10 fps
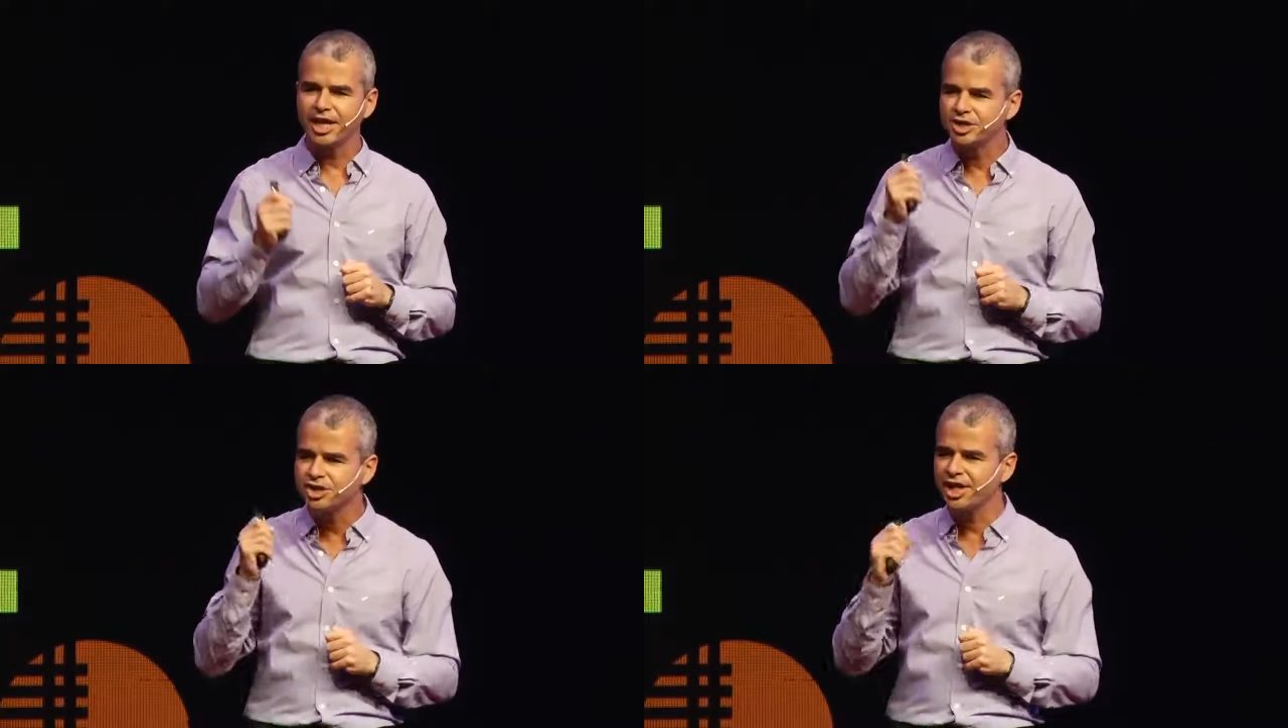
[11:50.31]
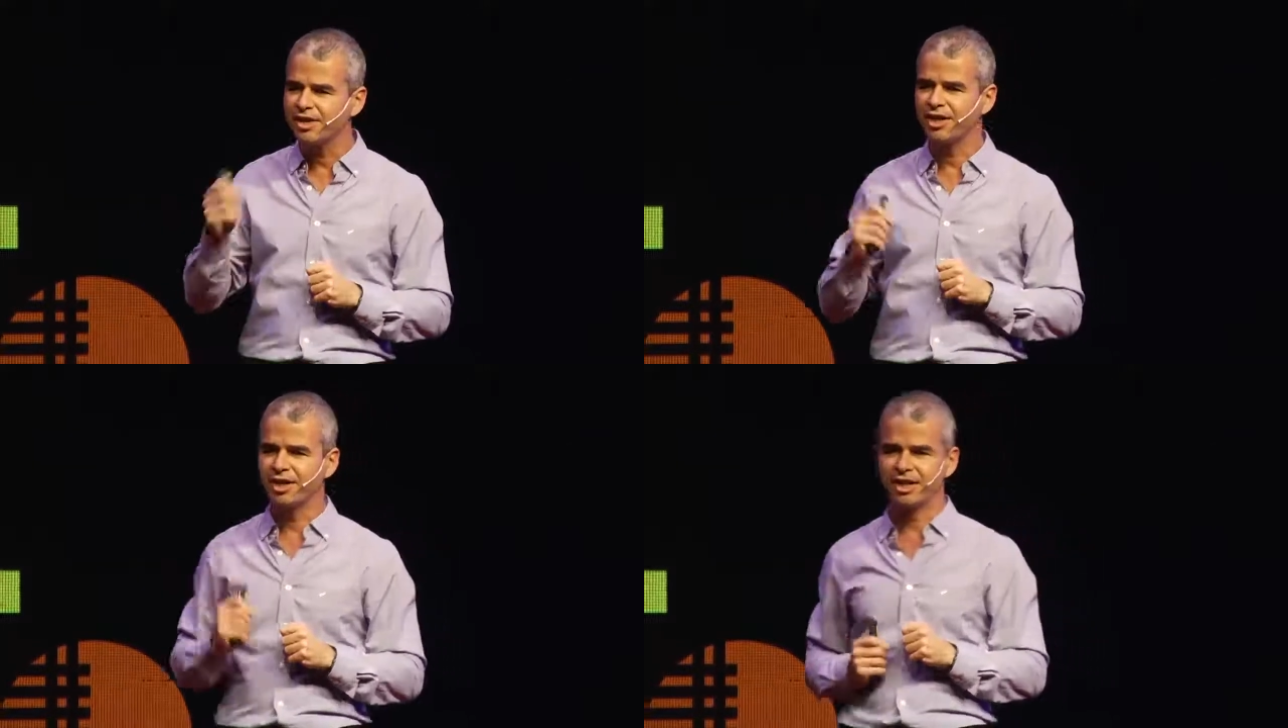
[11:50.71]

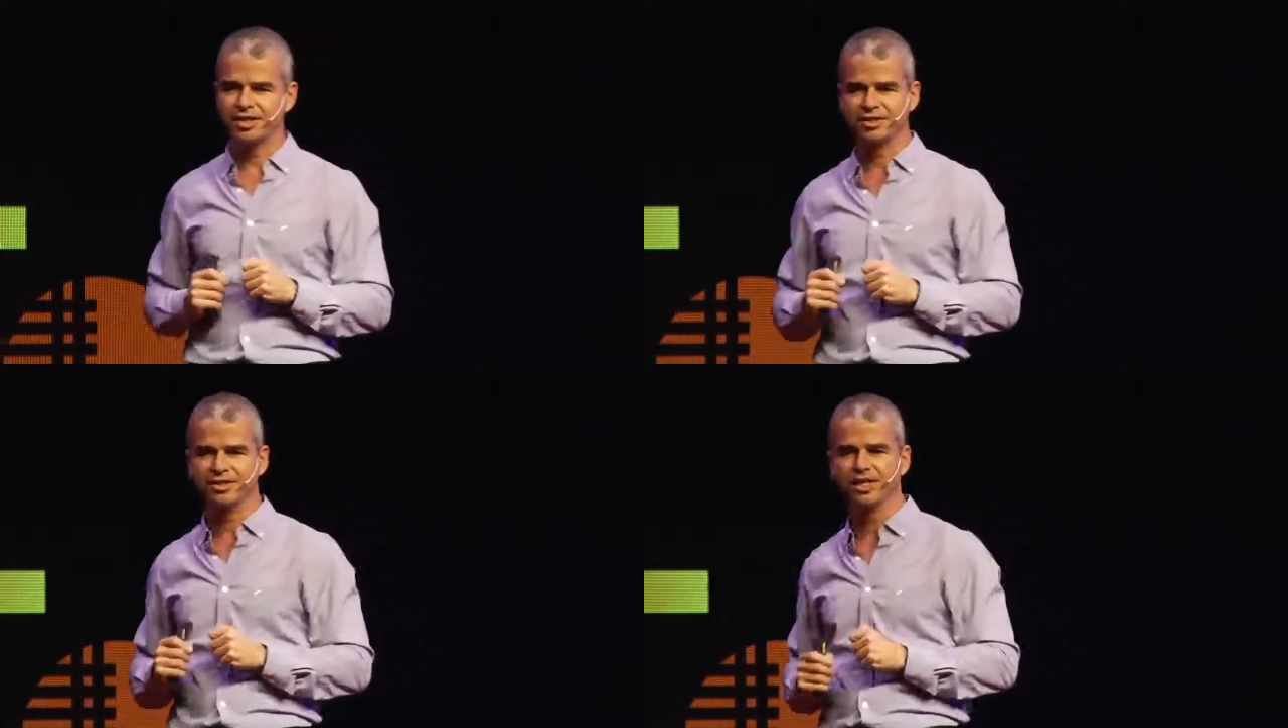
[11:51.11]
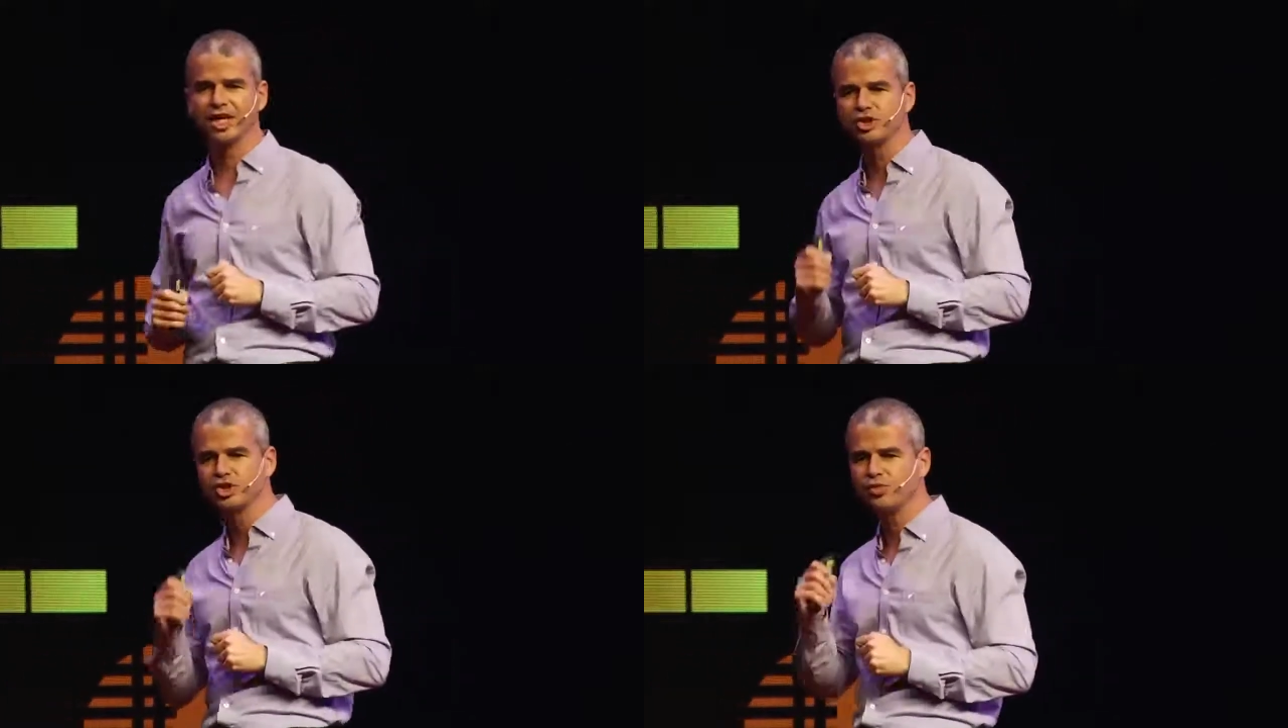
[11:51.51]
regenerate,
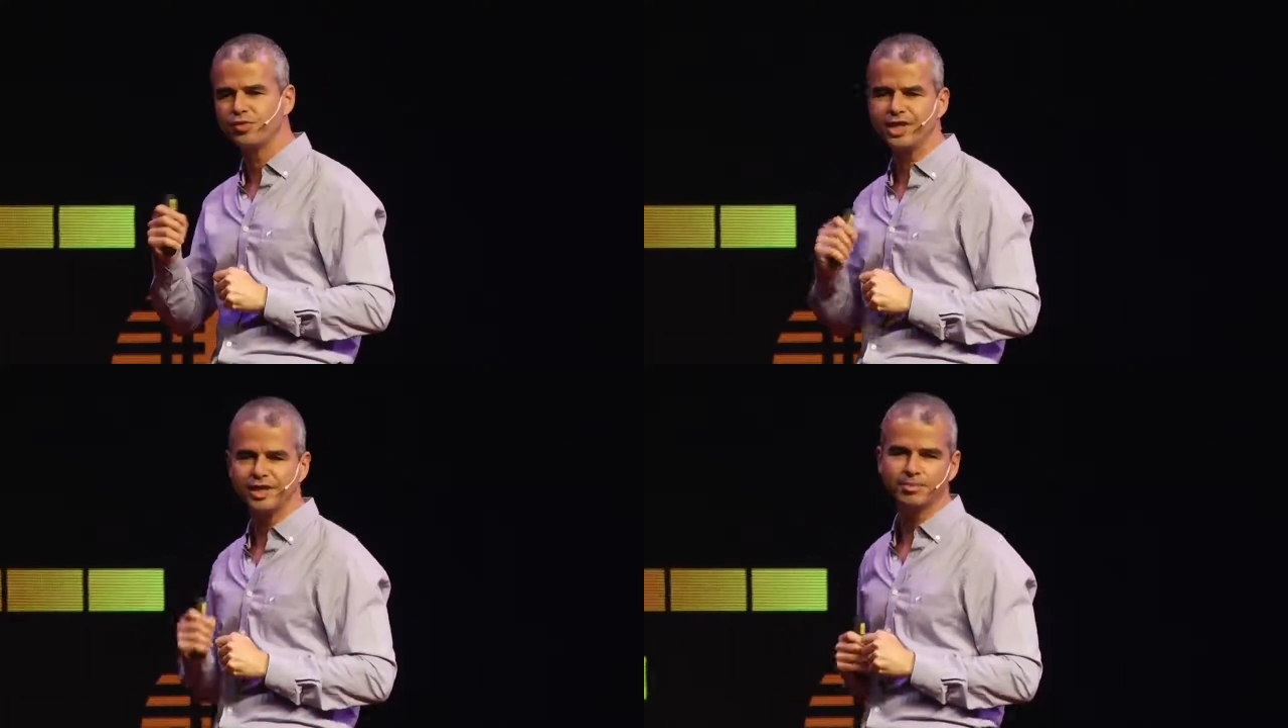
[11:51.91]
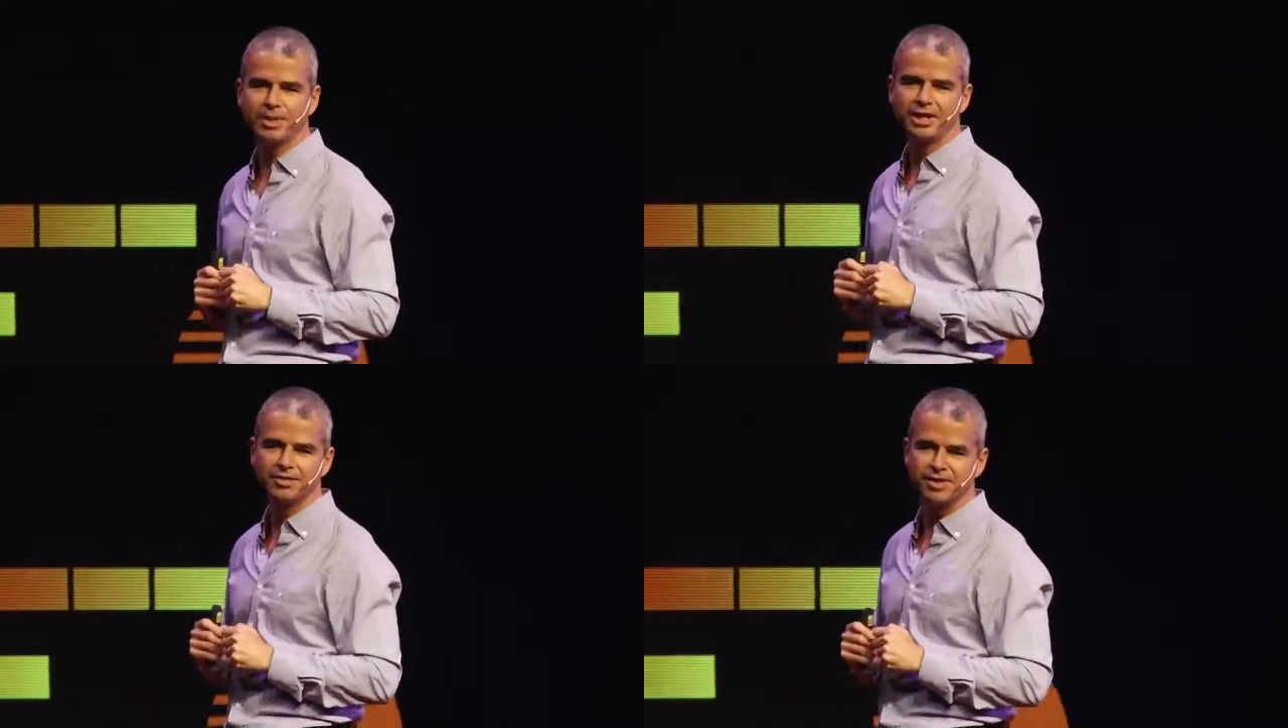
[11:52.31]

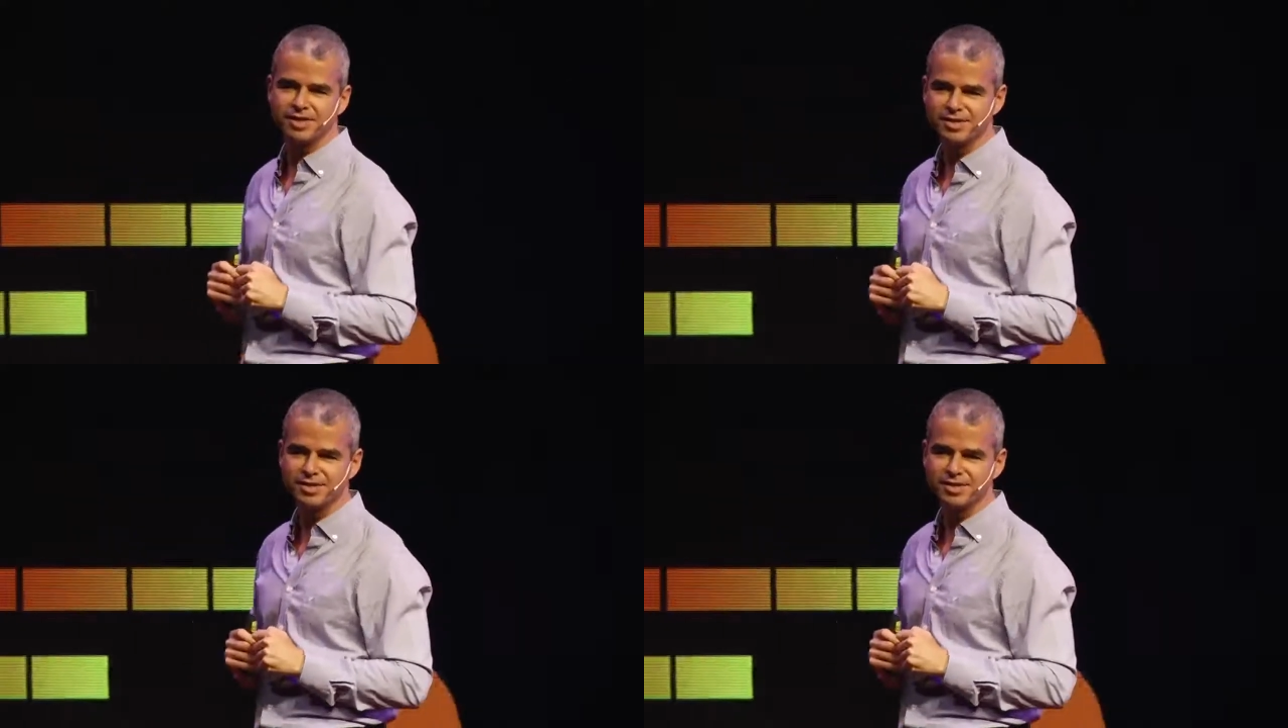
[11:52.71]
rejuvenate blood